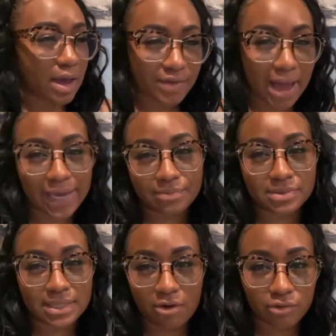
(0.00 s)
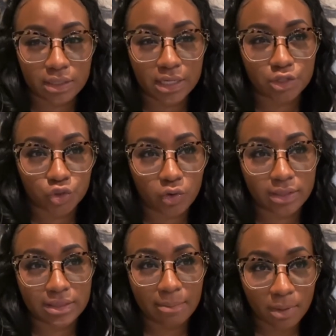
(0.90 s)
the items that I really enjoyed
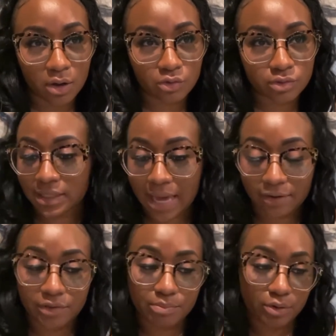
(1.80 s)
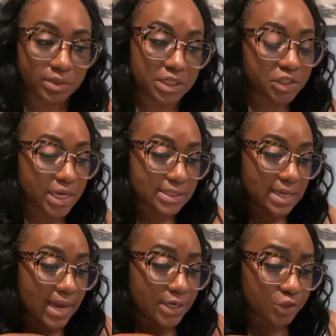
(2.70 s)
the most, a lot of the protein shakes that
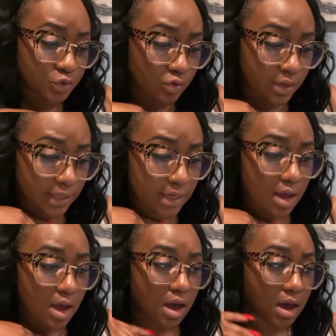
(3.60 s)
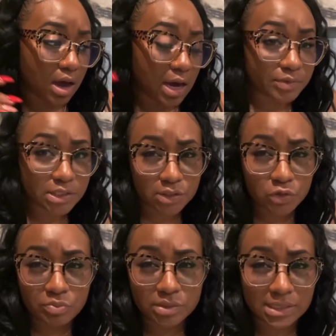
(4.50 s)
I enjoyed, the
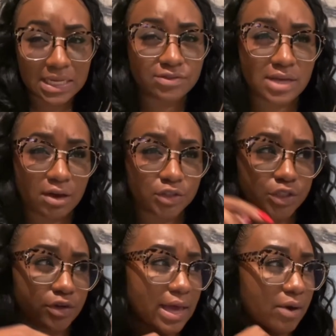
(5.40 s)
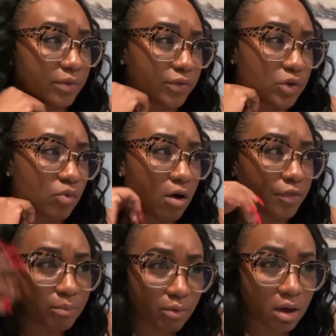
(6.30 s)
soups and stuff. So I'll share that with you all, the
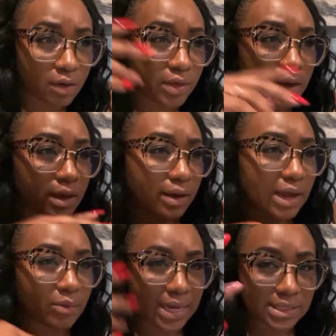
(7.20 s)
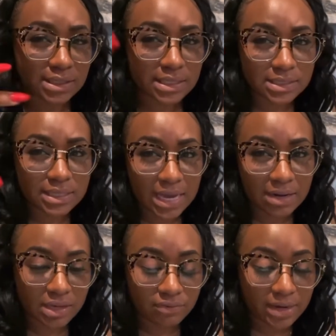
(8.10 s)
broth, like what I did to kind of
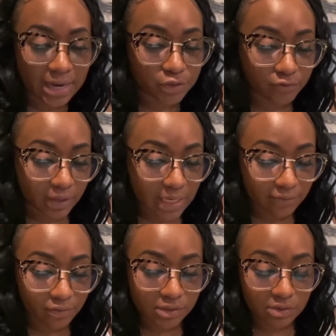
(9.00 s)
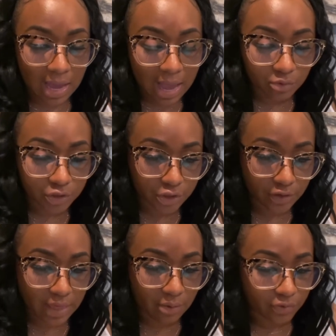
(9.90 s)
give it extra flavor. So I will share
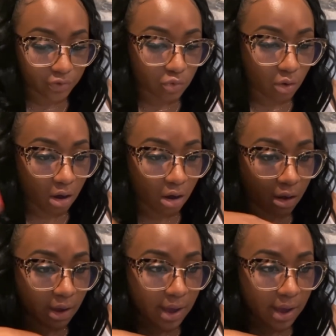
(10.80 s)
that with you all